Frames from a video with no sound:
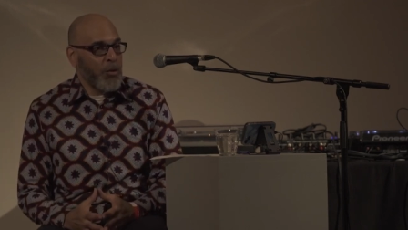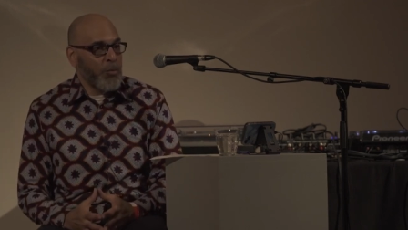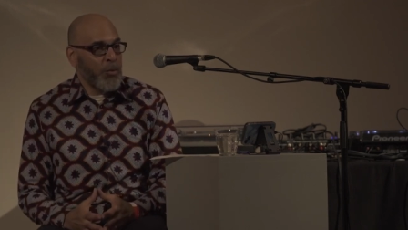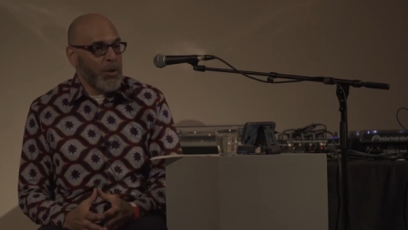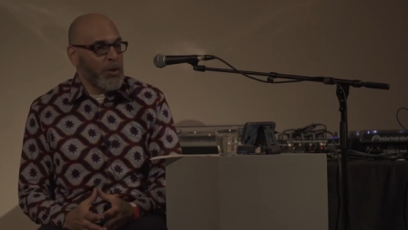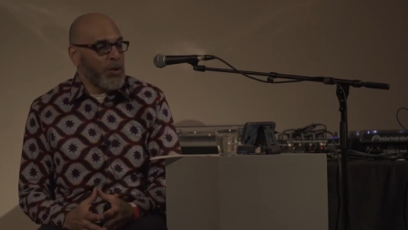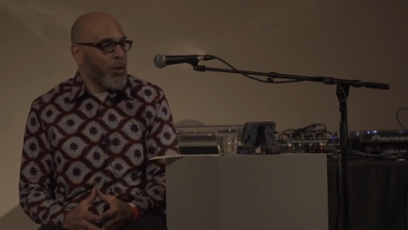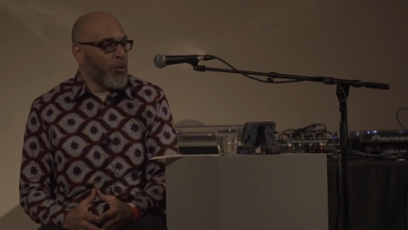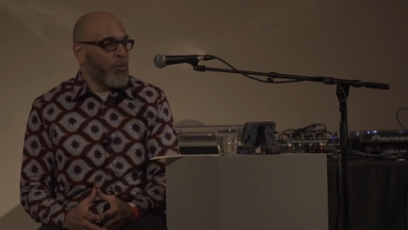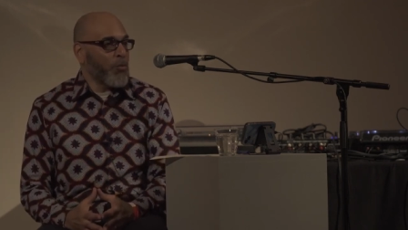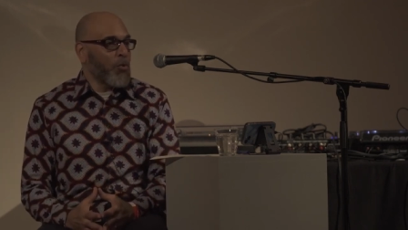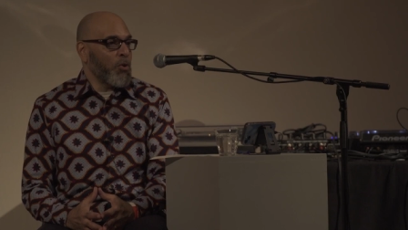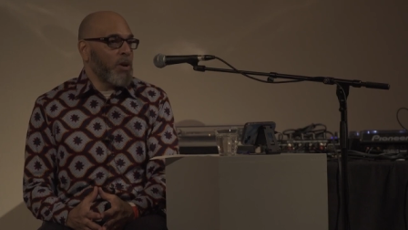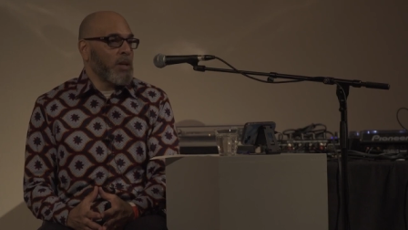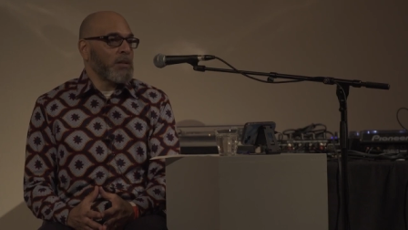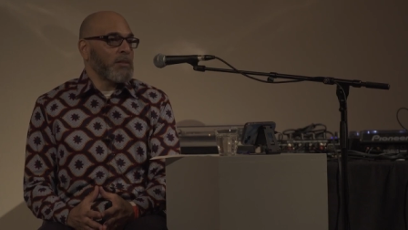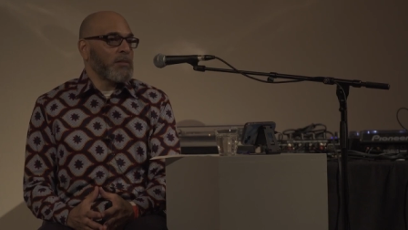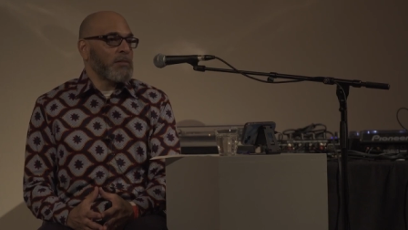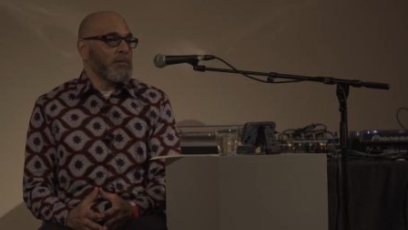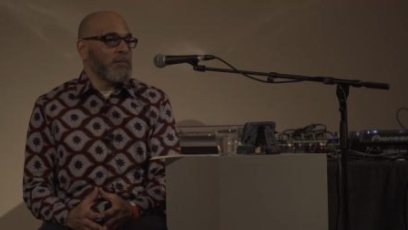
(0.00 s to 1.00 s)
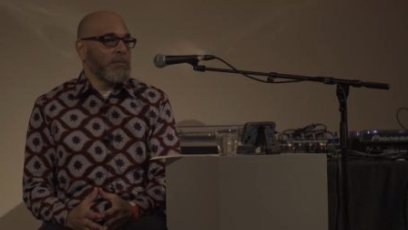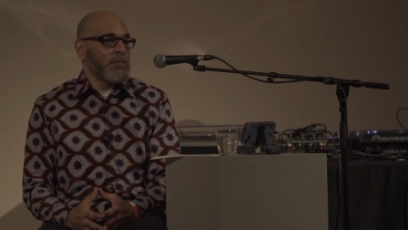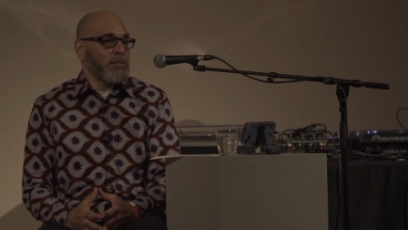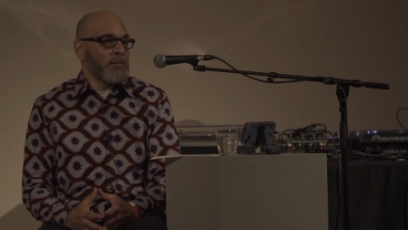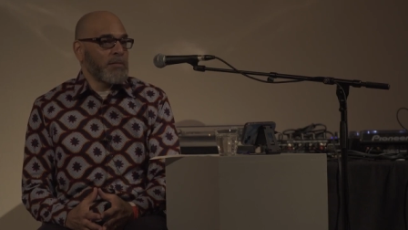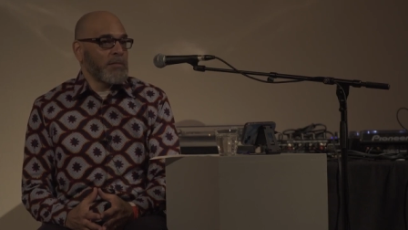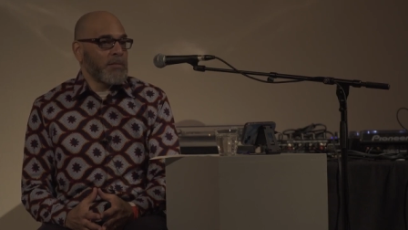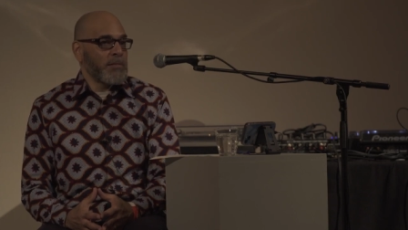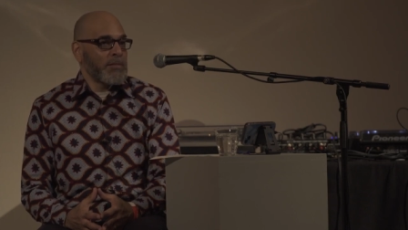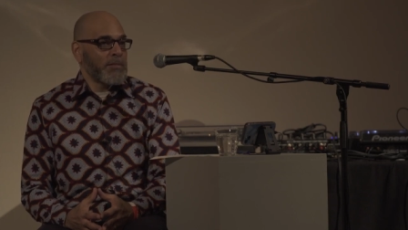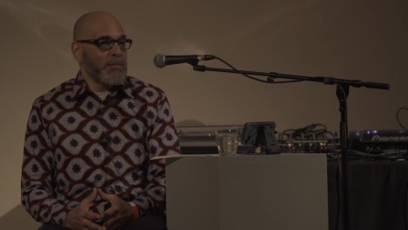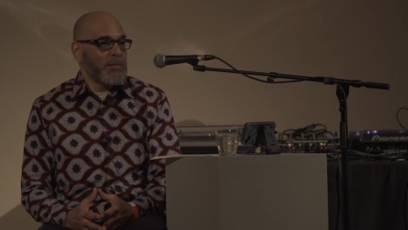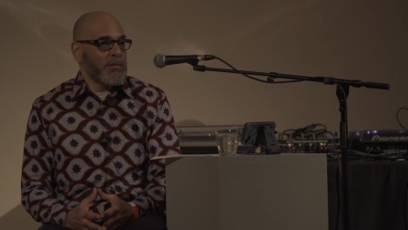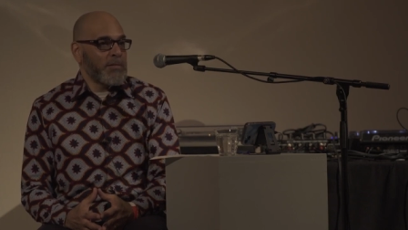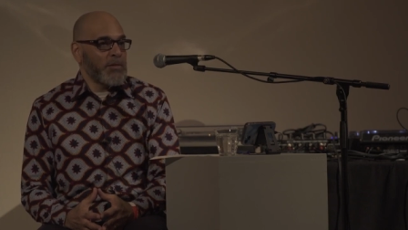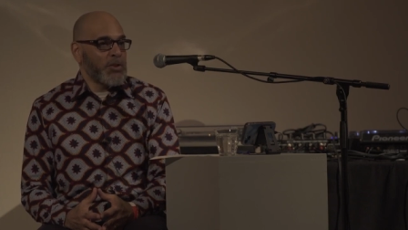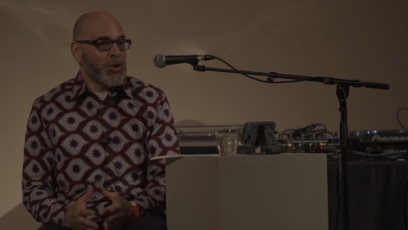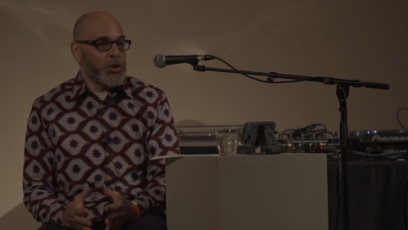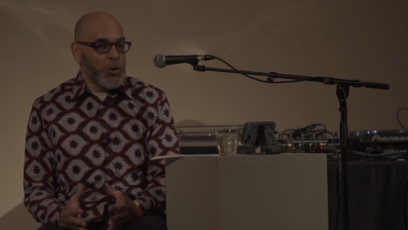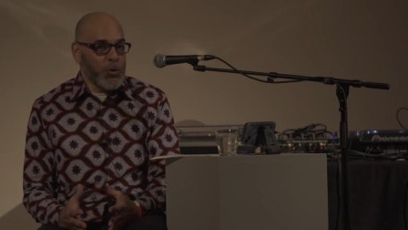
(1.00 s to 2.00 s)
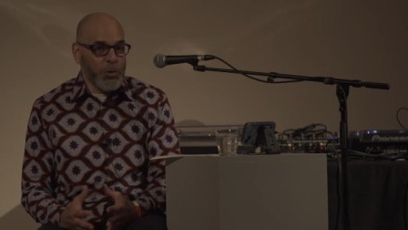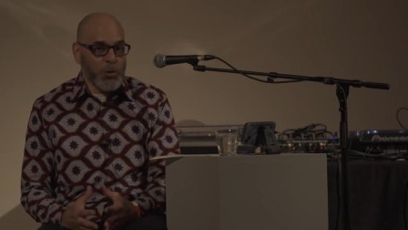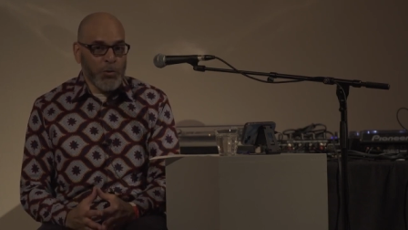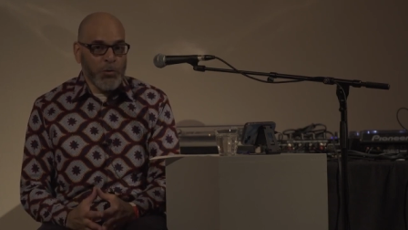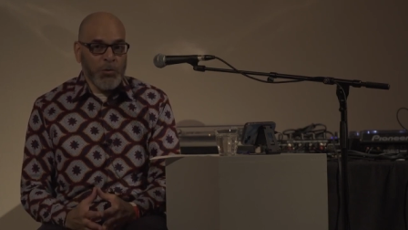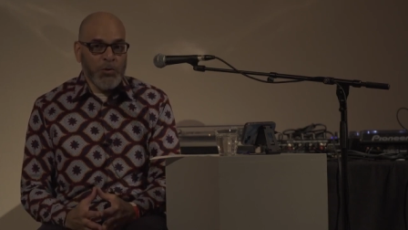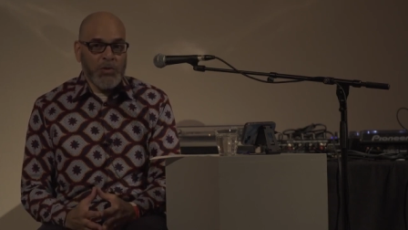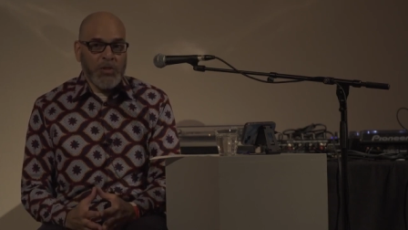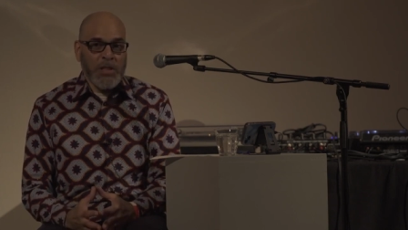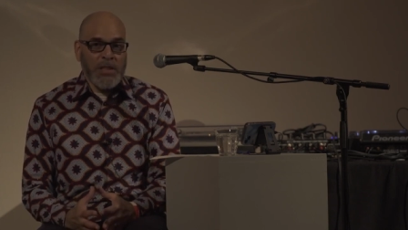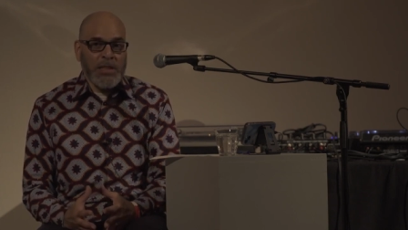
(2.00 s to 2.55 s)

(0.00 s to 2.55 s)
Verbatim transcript: We don't want Jews